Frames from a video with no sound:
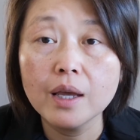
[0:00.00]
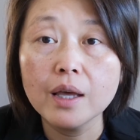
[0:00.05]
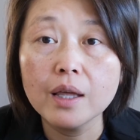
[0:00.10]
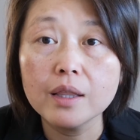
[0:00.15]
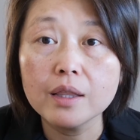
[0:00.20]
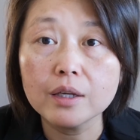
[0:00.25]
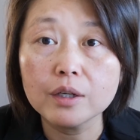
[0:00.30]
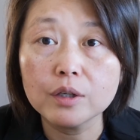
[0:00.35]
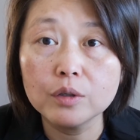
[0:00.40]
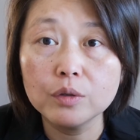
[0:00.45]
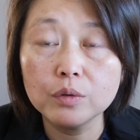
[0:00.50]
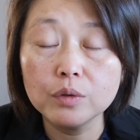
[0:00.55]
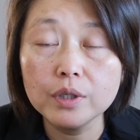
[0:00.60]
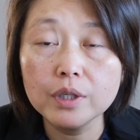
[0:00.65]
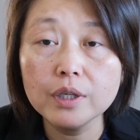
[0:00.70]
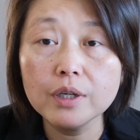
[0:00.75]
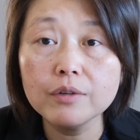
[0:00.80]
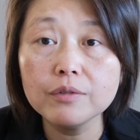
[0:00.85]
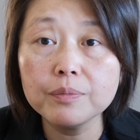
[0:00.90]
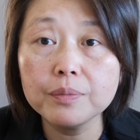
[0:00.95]
The
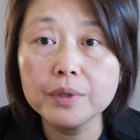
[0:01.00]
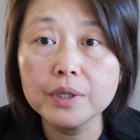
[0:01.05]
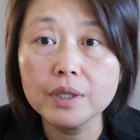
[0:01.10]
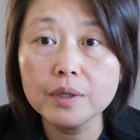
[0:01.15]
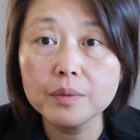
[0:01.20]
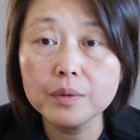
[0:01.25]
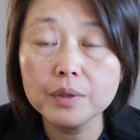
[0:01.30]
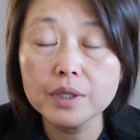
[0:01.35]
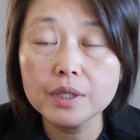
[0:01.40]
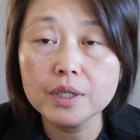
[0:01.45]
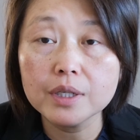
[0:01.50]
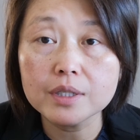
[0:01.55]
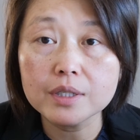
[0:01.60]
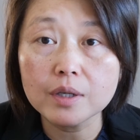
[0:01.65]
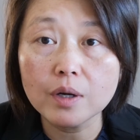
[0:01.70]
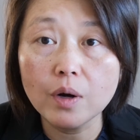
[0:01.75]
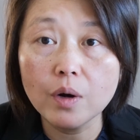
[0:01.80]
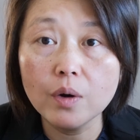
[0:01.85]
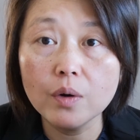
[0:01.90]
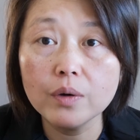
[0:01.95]
cooling off period is
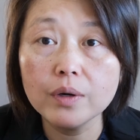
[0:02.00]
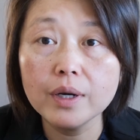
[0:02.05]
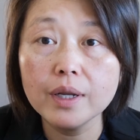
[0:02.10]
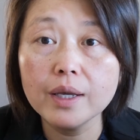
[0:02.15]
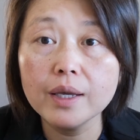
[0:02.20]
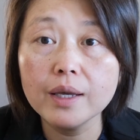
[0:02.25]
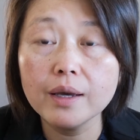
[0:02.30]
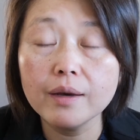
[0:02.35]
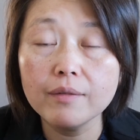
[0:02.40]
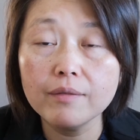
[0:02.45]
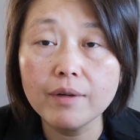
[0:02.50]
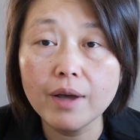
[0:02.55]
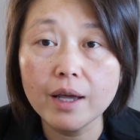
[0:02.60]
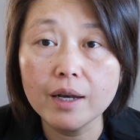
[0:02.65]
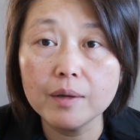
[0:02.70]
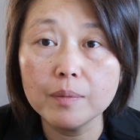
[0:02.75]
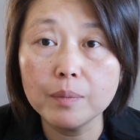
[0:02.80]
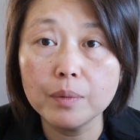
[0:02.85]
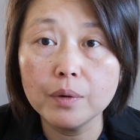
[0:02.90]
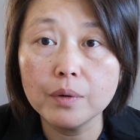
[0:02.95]
only
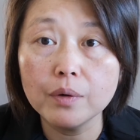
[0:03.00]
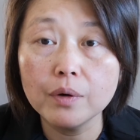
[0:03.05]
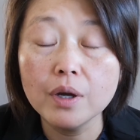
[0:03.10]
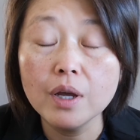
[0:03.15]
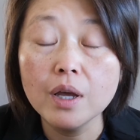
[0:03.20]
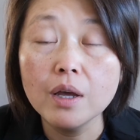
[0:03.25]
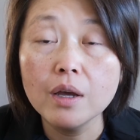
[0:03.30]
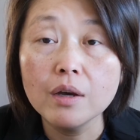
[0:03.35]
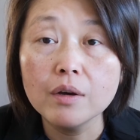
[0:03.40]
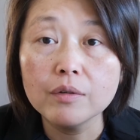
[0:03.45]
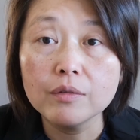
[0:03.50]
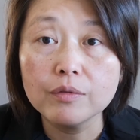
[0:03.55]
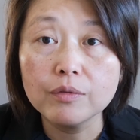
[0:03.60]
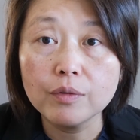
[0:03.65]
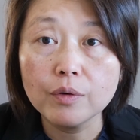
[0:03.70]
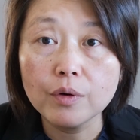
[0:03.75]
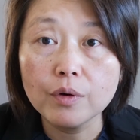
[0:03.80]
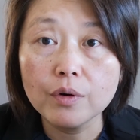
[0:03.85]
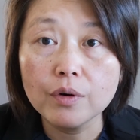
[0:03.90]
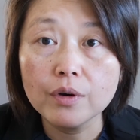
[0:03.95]
available
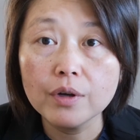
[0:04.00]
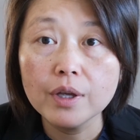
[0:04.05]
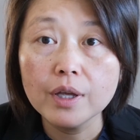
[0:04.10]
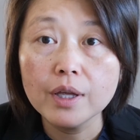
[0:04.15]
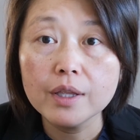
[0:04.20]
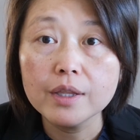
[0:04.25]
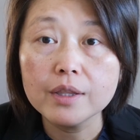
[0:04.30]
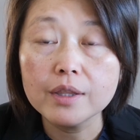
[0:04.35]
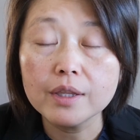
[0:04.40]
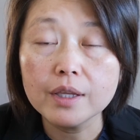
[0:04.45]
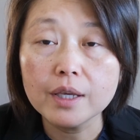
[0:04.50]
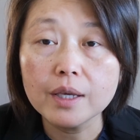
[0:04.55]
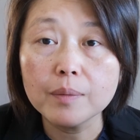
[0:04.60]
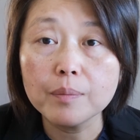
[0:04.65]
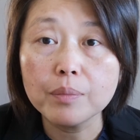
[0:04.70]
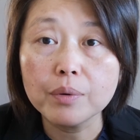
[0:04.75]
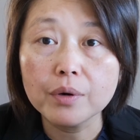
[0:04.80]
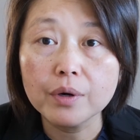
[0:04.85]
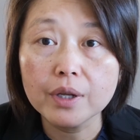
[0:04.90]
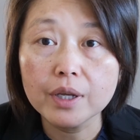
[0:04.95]
for the
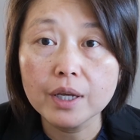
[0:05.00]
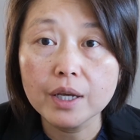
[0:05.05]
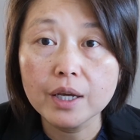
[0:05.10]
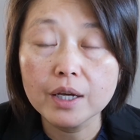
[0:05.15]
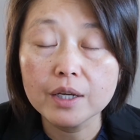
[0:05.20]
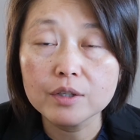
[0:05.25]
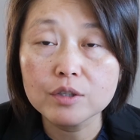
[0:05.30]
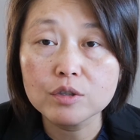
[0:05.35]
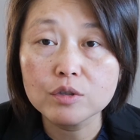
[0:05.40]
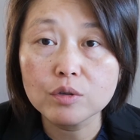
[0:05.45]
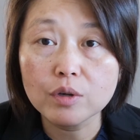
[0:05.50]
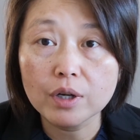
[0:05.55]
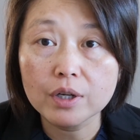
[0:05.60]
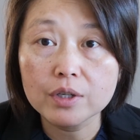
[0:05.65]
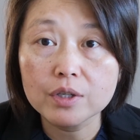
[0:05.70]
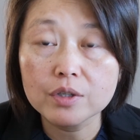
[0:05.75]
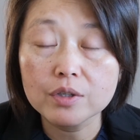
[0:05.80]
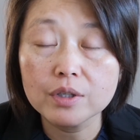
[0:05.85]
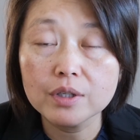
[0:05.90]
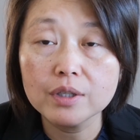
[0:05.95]

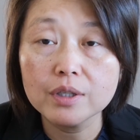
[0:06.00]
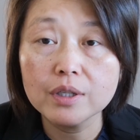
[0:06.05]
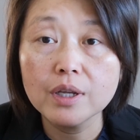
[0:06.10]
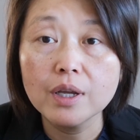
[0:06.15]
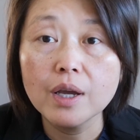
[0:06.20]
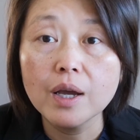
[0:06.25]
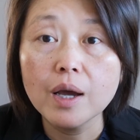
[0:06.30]
pre-construction